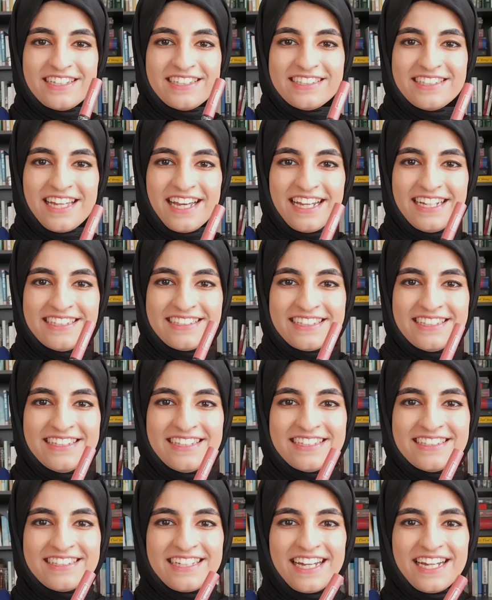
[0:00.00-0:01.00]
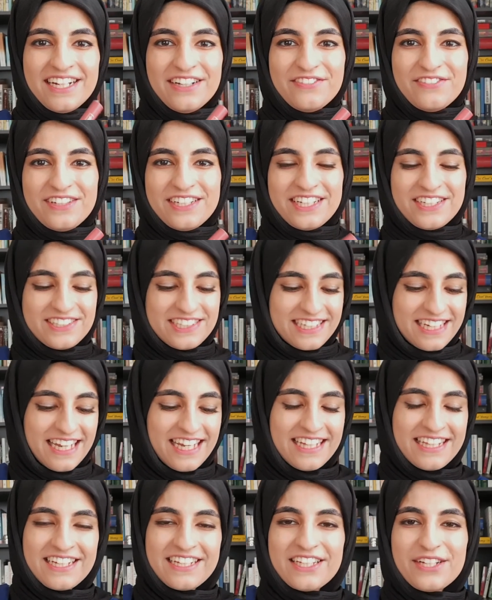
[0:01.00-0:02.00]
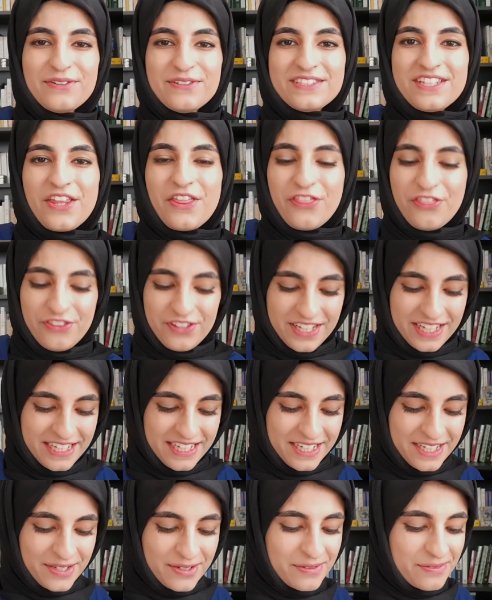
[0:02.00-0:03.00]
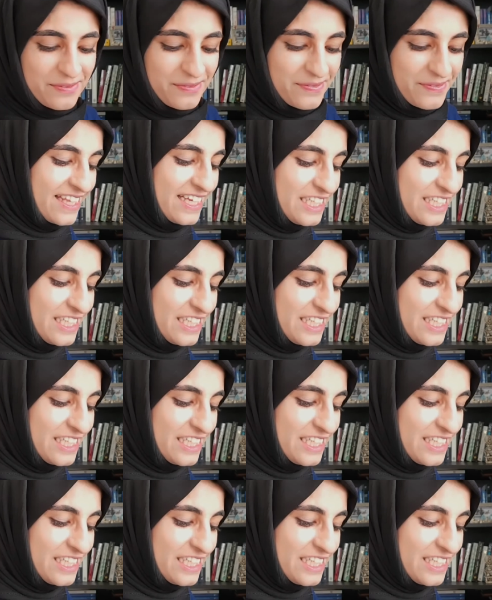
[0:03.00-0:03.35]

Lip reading: It ties in the entire video together. There was a theme.